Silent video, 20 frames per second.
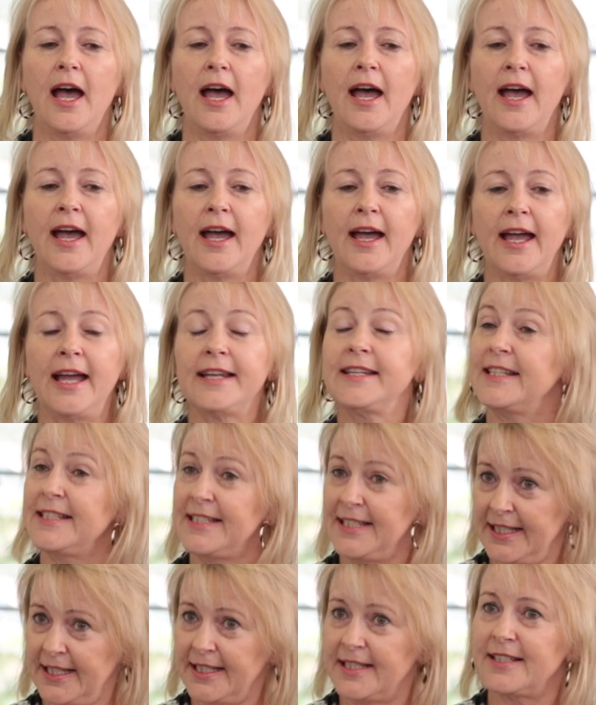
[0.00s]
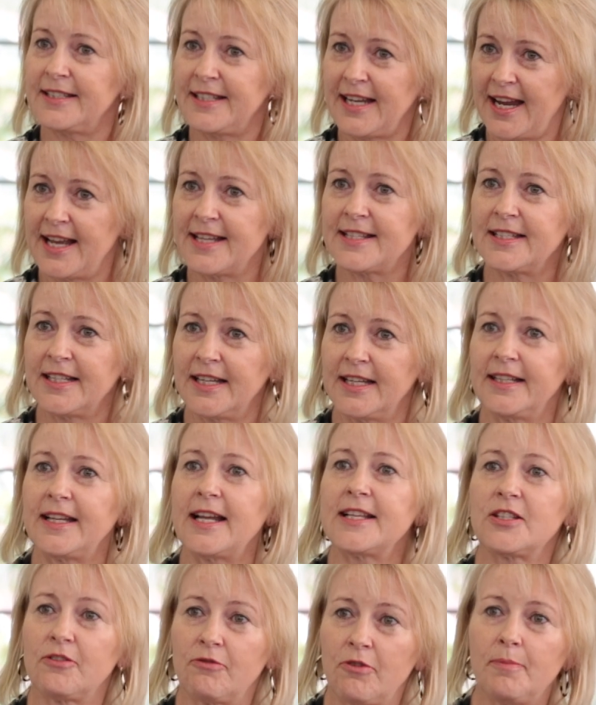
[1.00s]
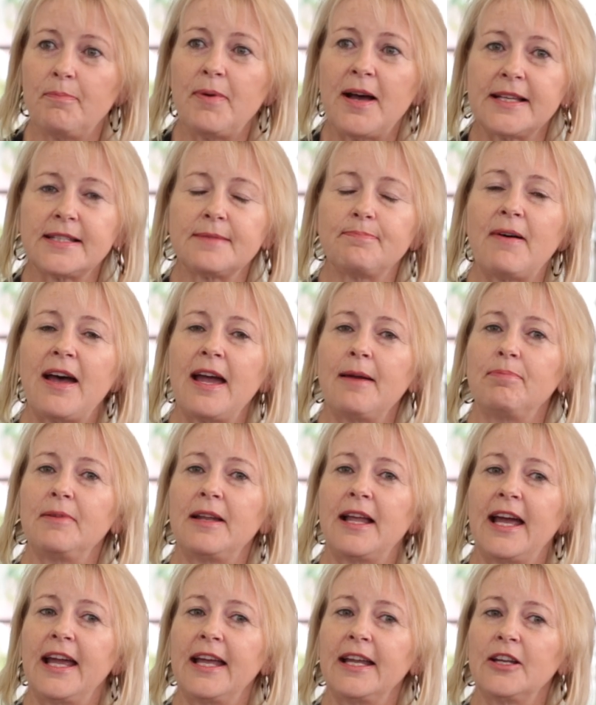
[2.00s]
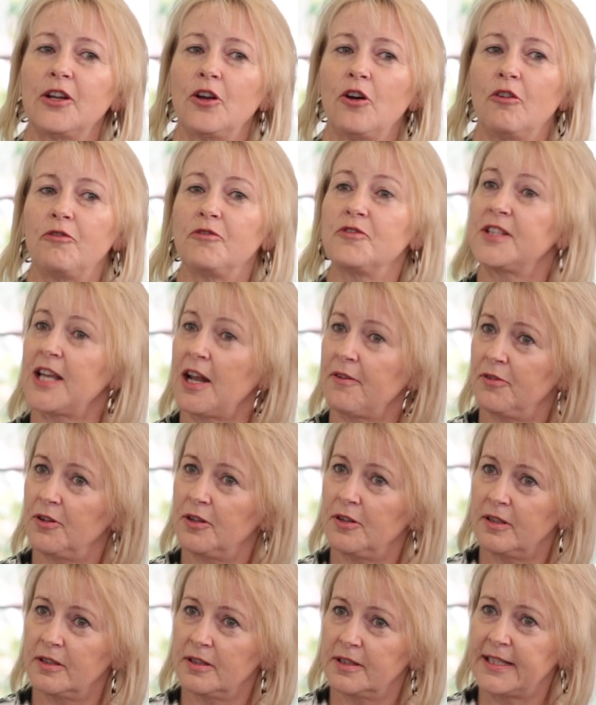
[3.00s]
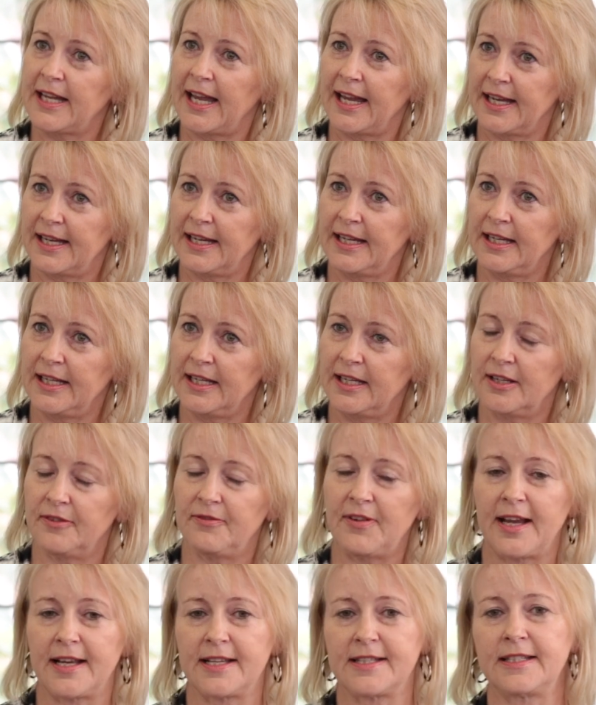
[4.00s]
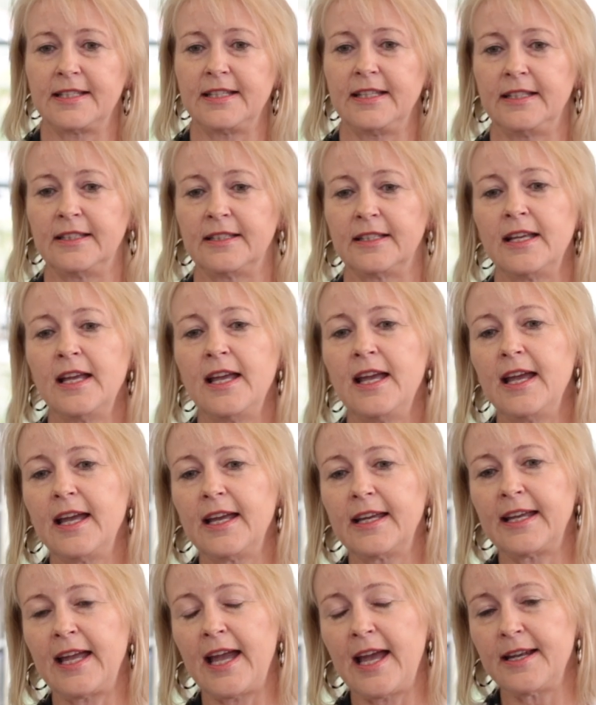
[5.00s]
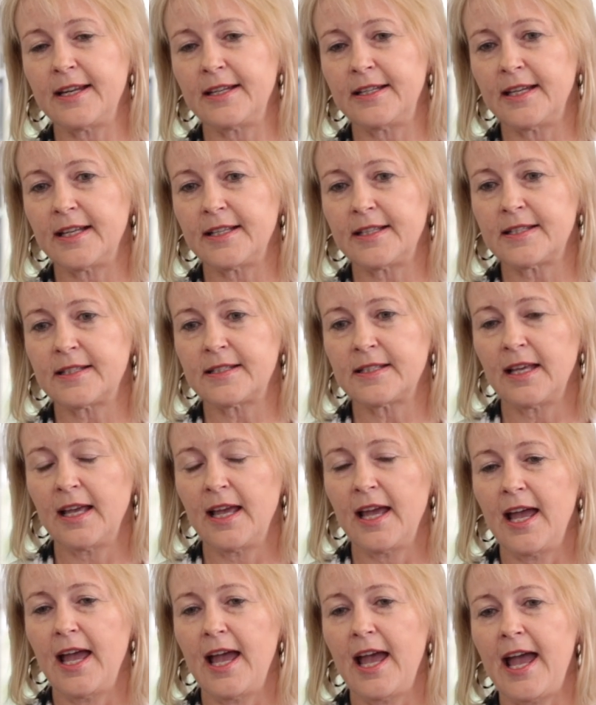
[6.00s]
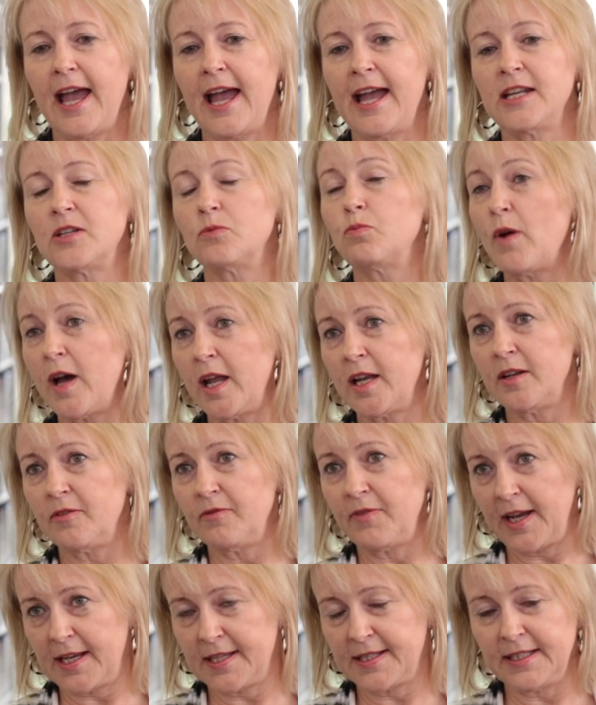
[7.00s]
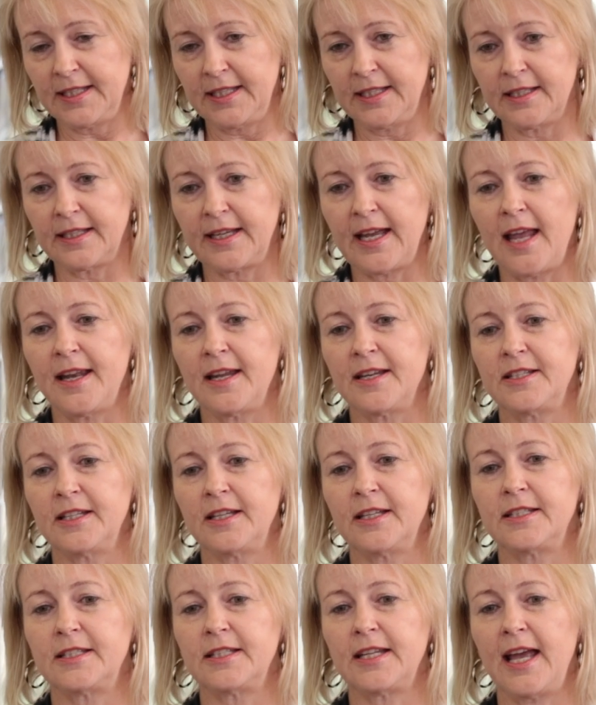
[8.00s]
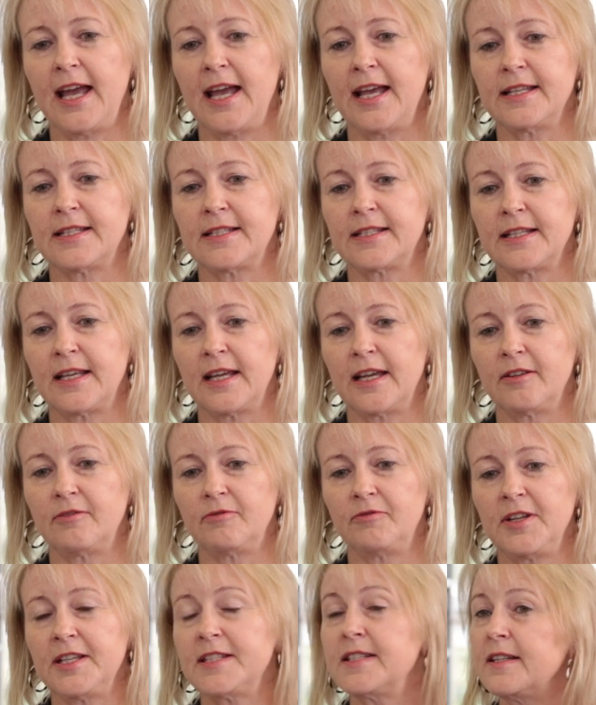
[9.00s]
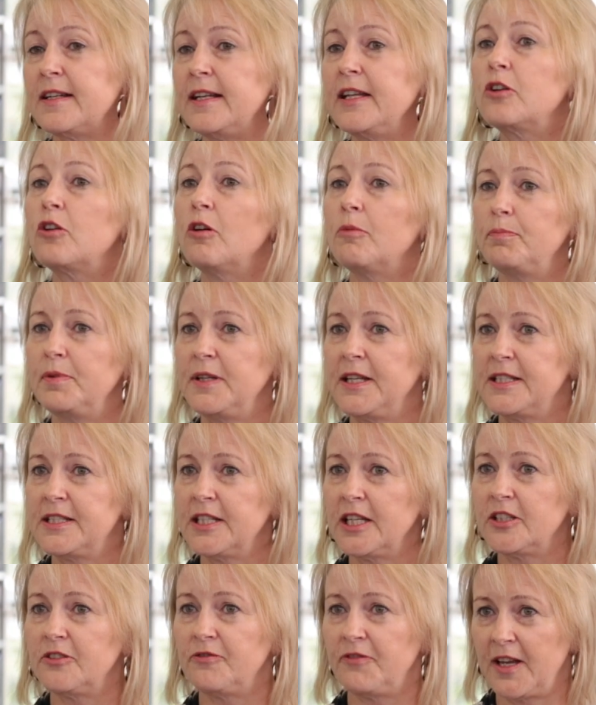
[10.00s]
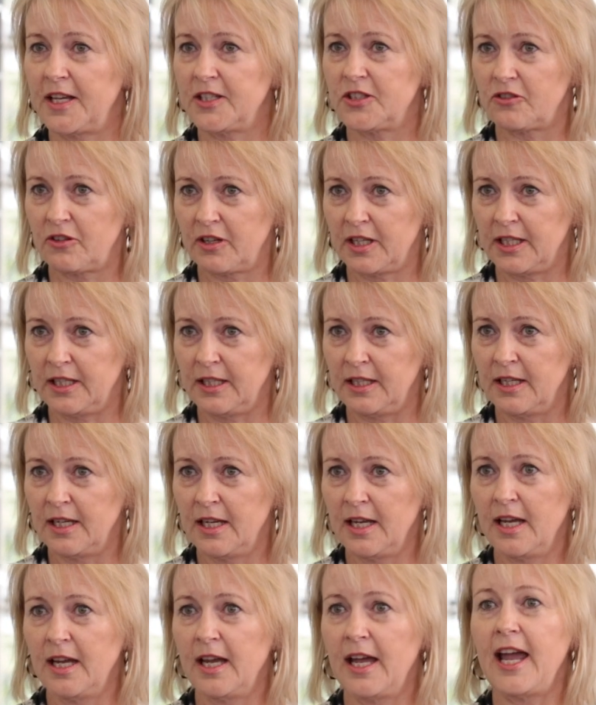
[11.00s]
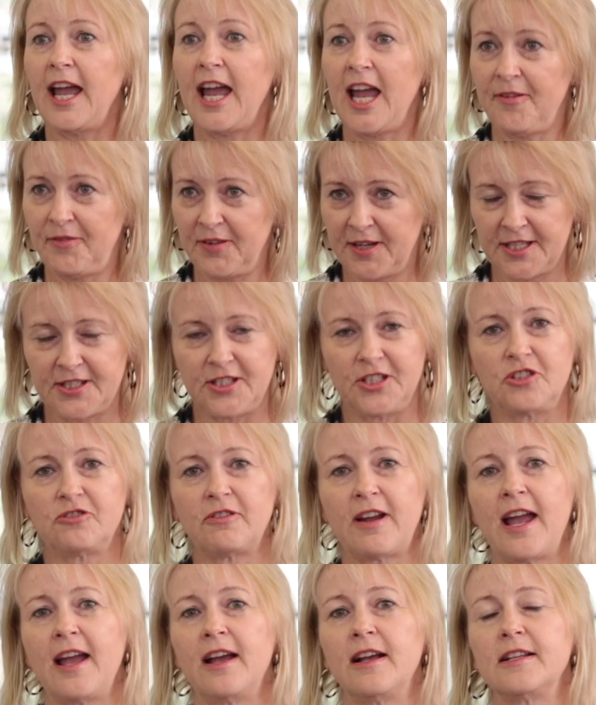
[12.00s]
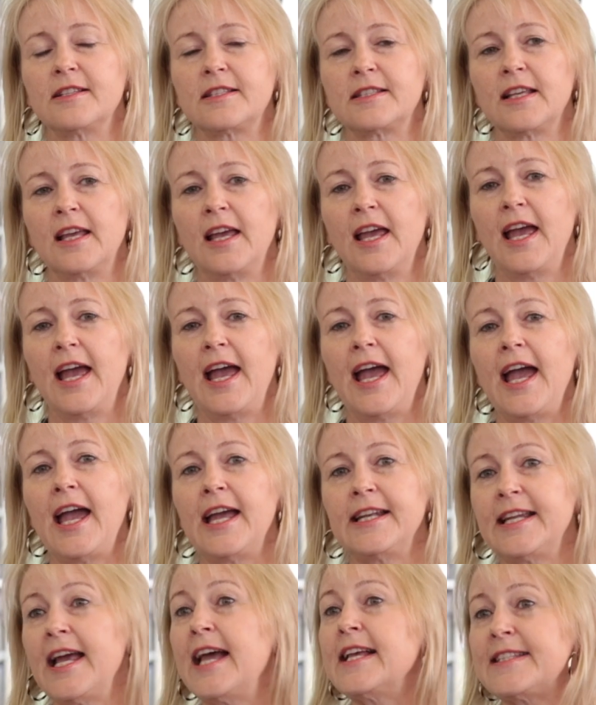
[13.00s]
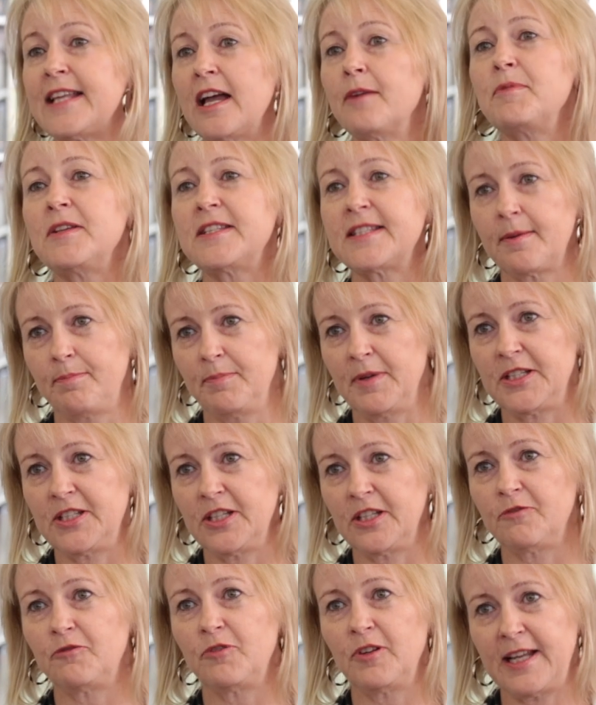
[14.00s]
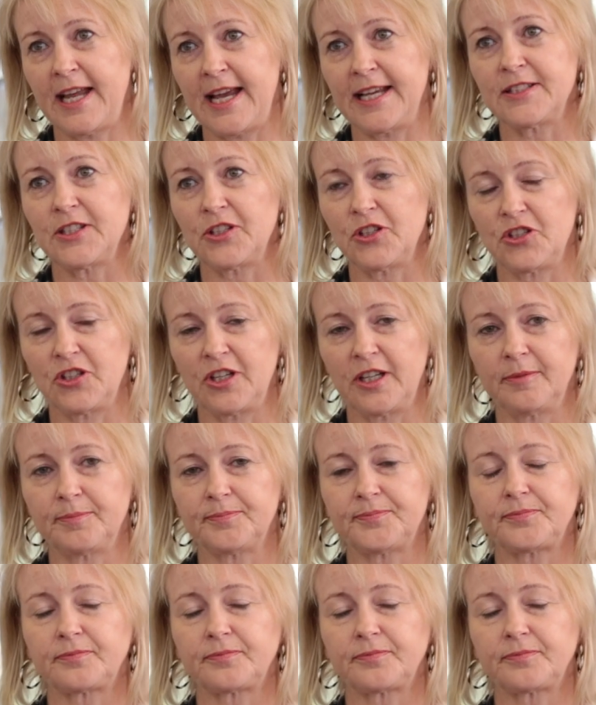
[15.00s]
And indeed, there's a robust pipeline of several dengue vaccine candidates, and one vaccine candidate has recently completed phase 3 efficacy trials and has now been submitted for licensure.